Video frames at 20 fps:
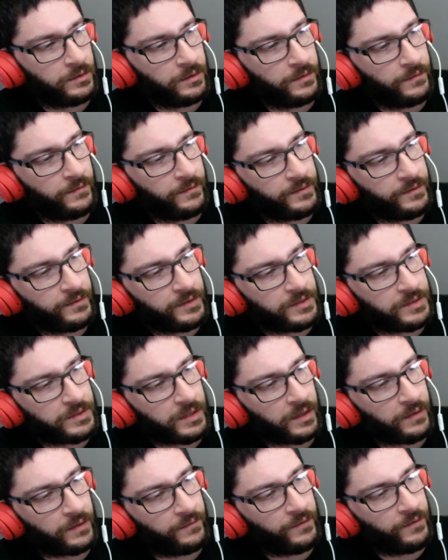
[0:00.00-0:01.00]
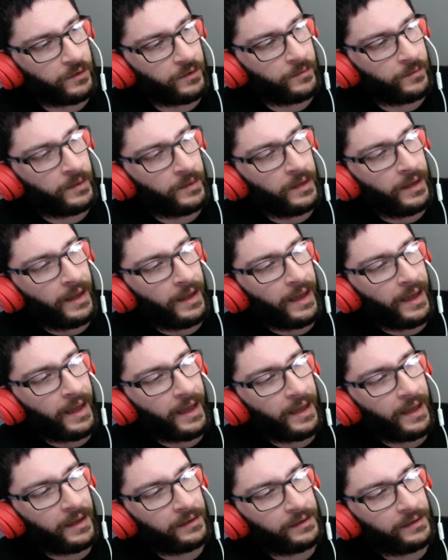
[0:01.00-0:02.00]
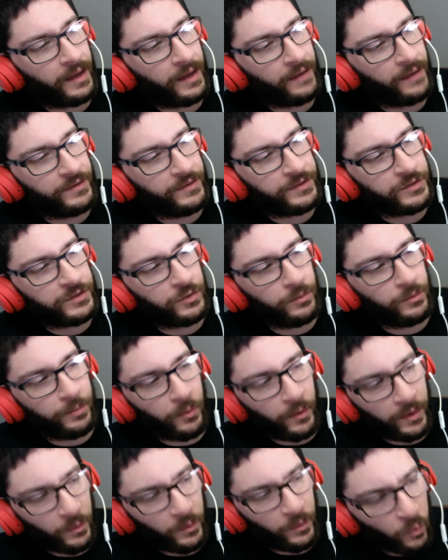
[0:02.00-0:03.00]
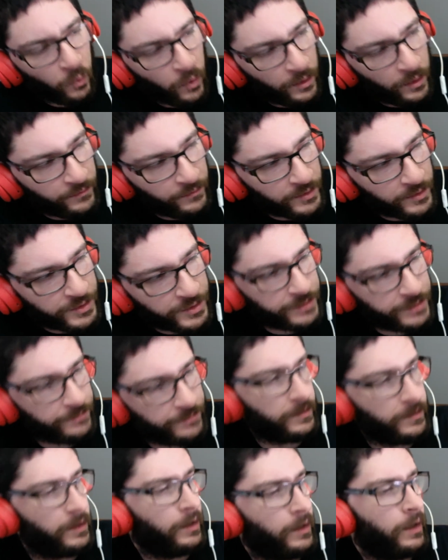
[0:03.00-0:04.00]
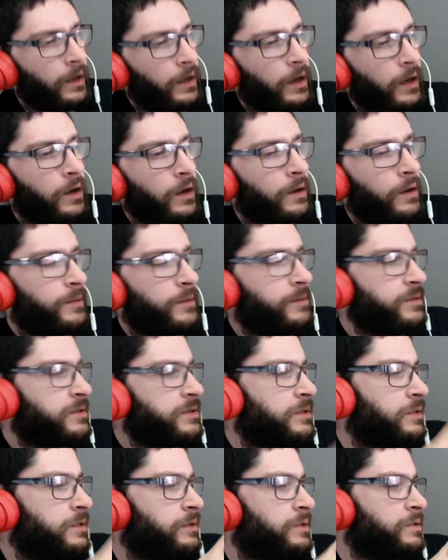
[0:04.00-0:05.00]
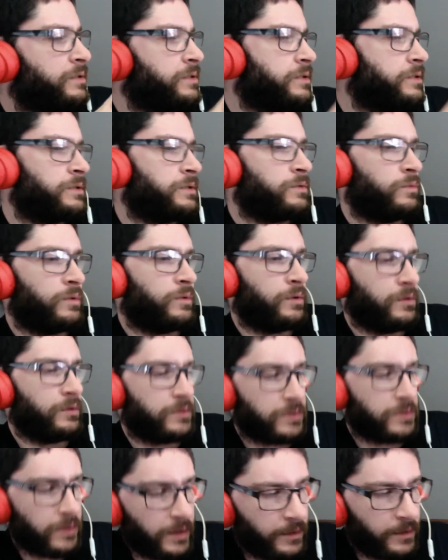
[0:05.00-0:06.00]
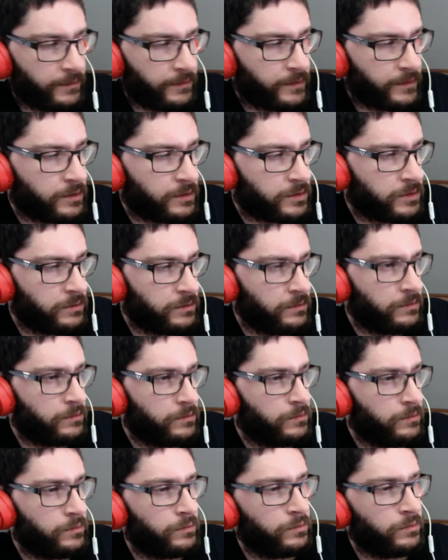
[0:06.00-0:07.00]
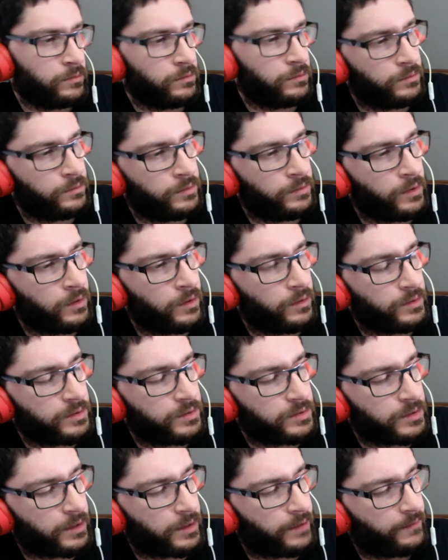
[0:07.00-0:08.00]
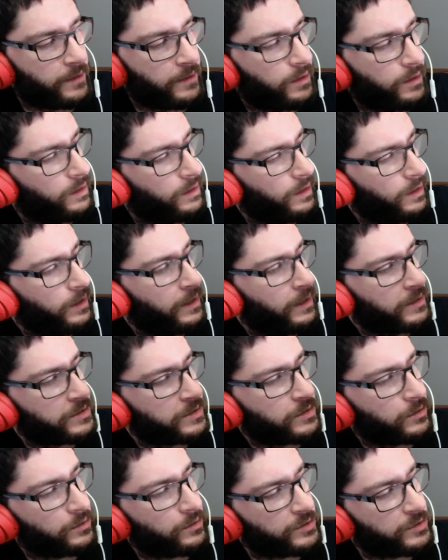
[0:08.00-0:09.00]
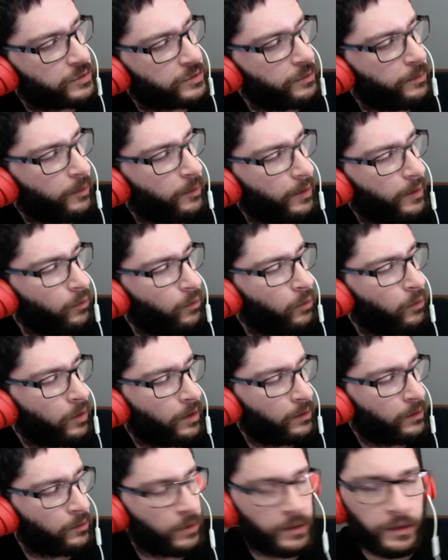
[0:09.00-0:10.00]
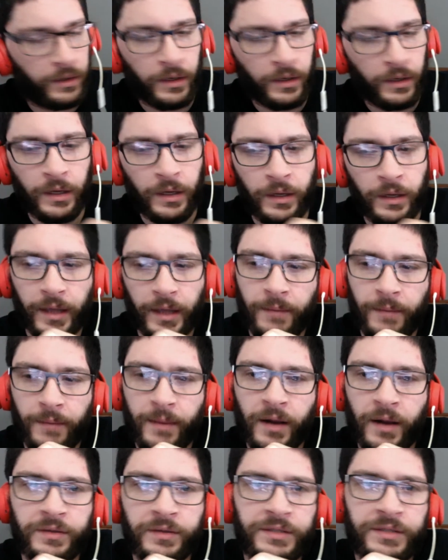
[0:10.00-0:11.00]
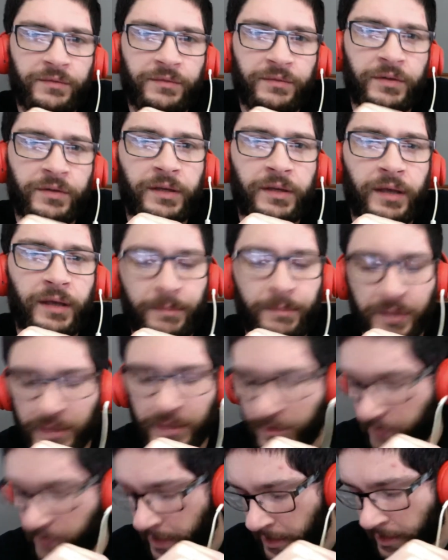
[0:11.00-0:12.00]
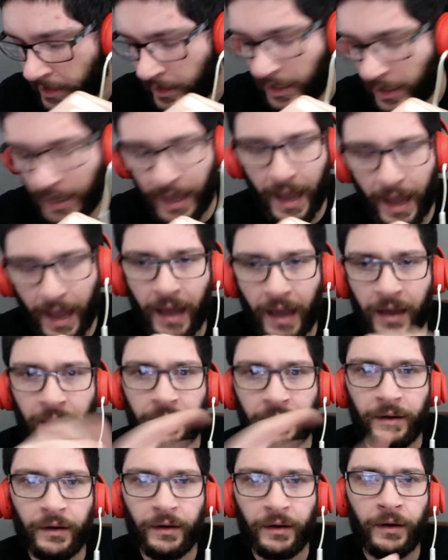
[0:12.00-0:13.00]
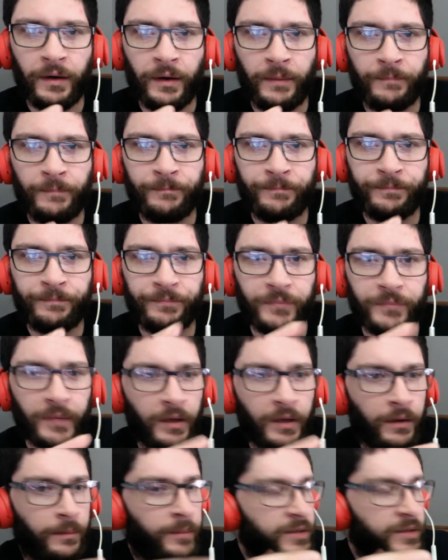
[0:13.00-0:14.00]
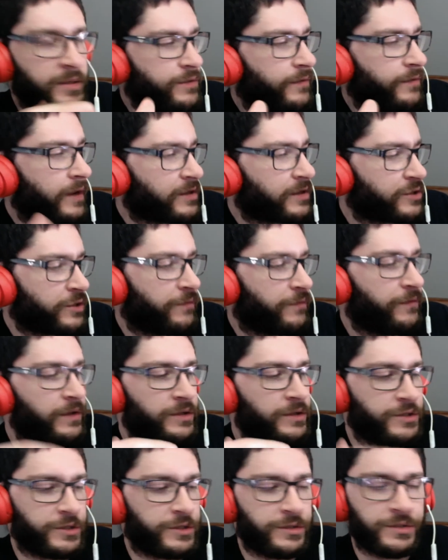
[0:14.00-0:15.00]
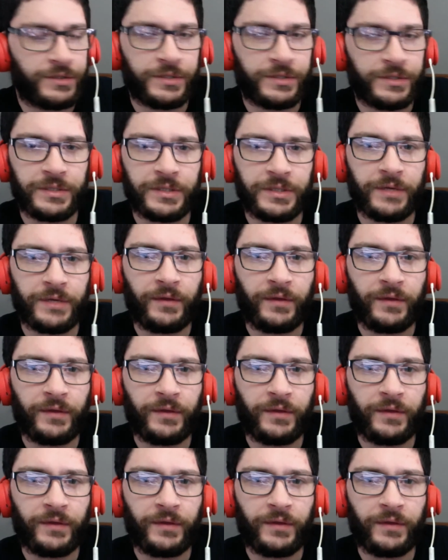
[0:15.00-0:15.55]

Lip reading: for the second film, and they have the 2.1 version. Let me see. Does this one also have the? No, it doesn't have that. So the 2.1, when it came out on DVD, I believe they had a bunch of extra features and stuff like